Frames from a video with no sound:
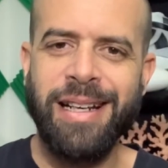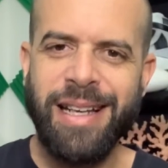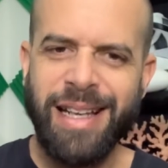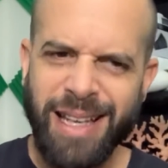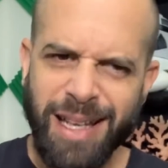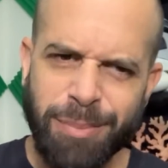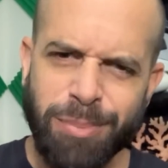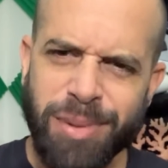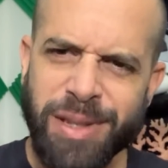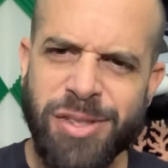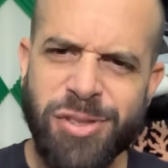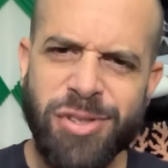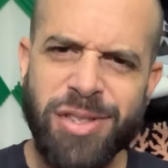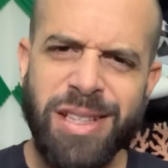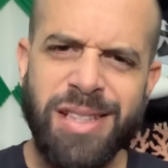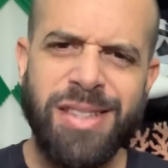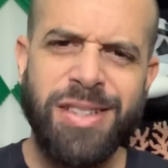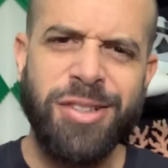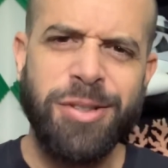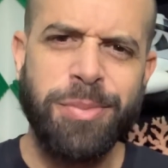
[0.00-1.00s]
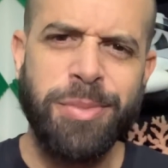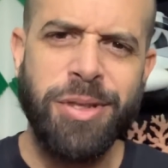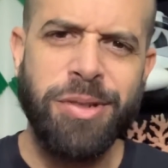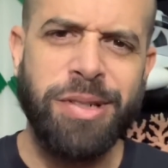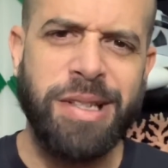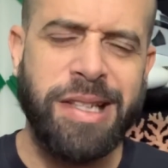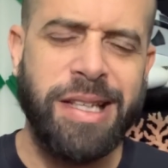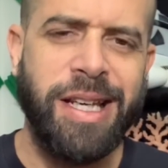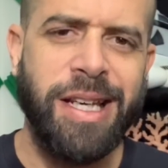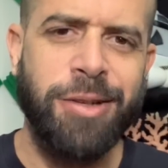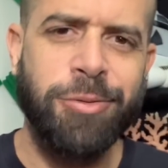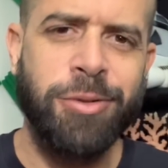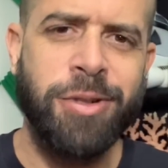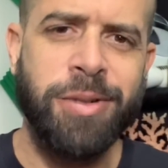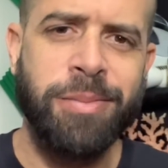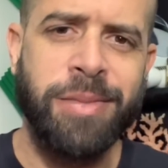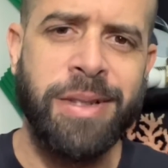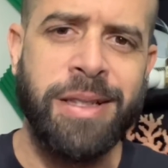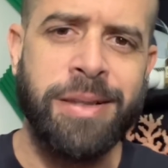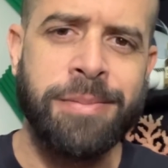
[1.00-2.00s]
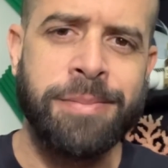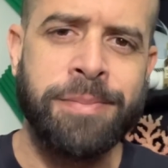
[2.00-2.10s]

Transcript: And plus you get to communicate with me.